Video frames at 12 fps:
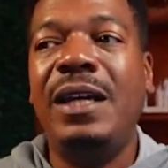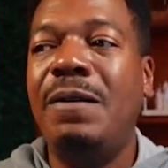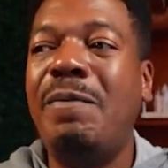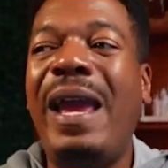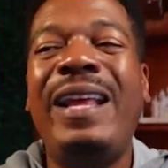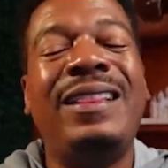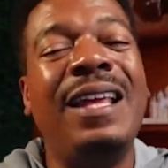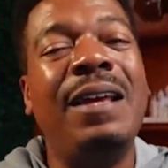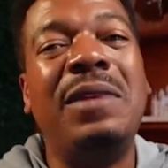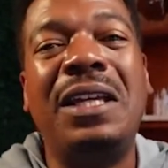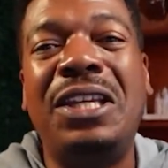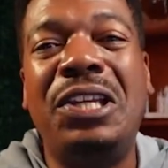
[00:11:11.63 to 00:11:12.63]
make them
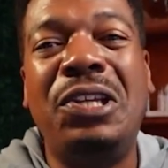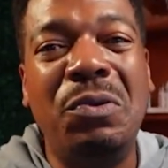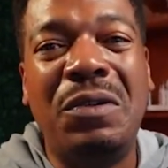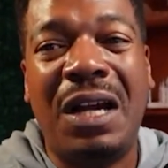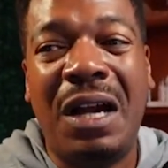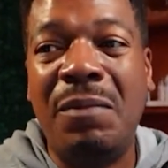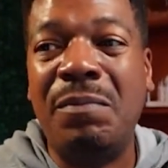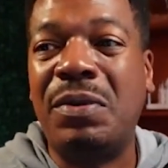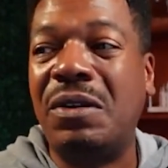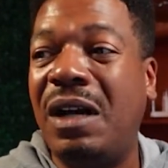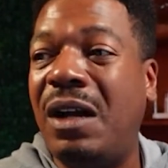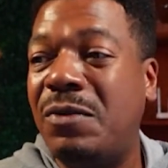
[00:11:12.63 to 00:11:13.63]
the
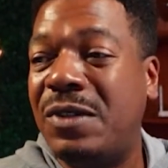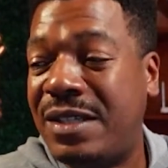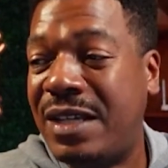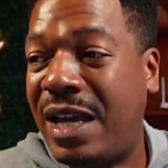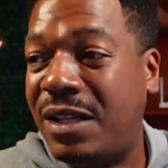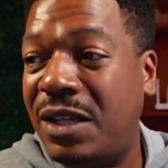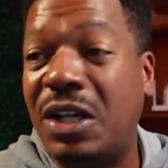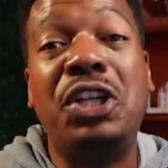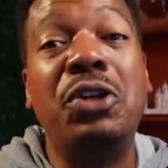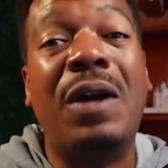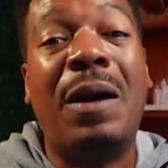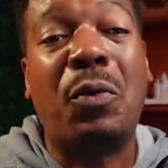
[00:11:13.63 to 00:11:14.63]
cucumber, uh, what's that? The
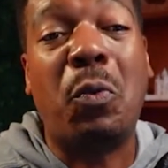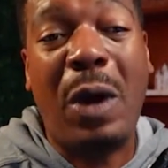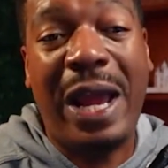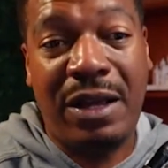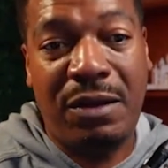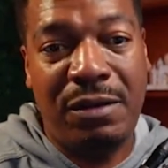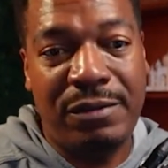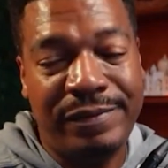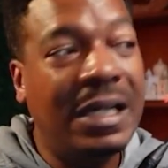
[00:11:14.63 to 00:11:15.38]
cucumber whale.